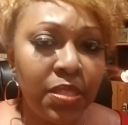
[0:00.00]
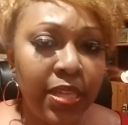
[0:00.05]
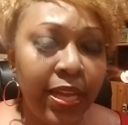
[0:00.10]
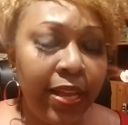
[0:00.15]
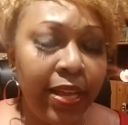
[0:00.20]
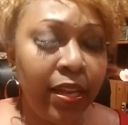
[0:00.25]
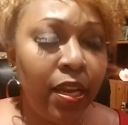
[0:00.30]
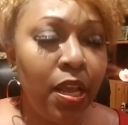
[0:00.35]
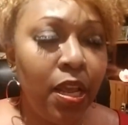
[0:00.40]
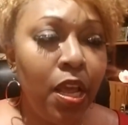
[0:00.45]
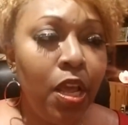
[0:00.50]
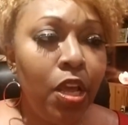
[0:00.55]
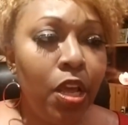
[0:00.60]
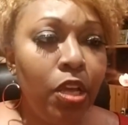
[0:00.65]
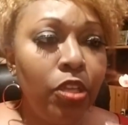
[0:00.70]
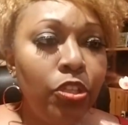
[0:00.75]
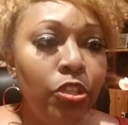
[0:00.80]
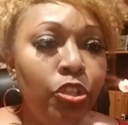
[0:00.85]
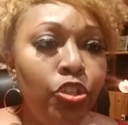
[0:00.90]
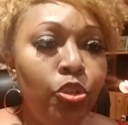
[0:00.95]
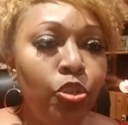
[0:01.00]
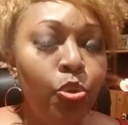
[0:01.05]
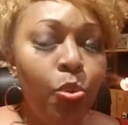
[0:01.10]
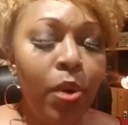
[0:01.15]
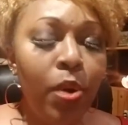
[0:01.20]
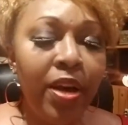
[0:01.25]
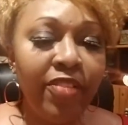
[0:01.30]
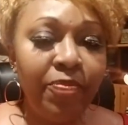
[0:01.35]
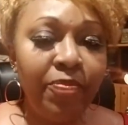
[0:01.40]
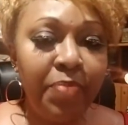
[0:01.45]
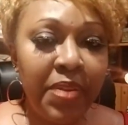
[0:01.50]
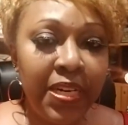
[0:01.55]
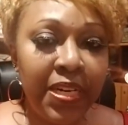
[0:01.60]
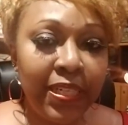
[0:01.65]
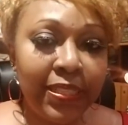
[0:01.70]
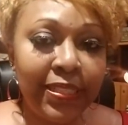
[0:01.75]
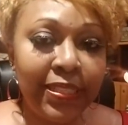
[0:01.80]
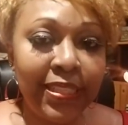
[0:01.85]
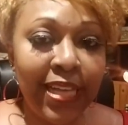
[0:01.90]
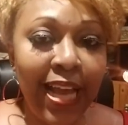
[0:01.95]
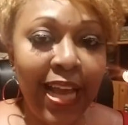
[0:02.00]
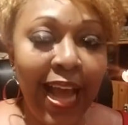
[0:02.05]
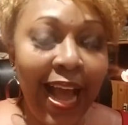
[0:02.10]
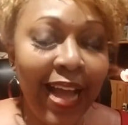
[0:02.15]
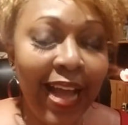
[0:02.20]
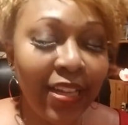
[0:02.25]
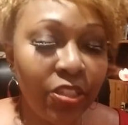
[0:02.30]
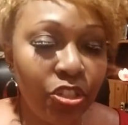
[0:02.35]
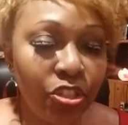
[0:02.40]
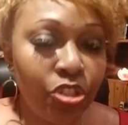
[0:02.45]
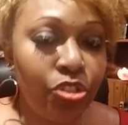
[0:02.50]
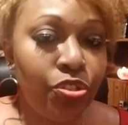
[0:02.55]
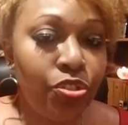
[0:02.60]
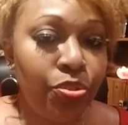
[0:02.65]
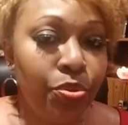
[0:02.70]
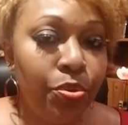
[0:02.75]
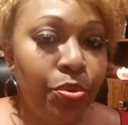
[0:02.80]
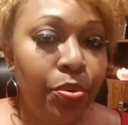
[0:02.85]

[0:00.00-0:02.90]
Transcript: So now, as things started to progress,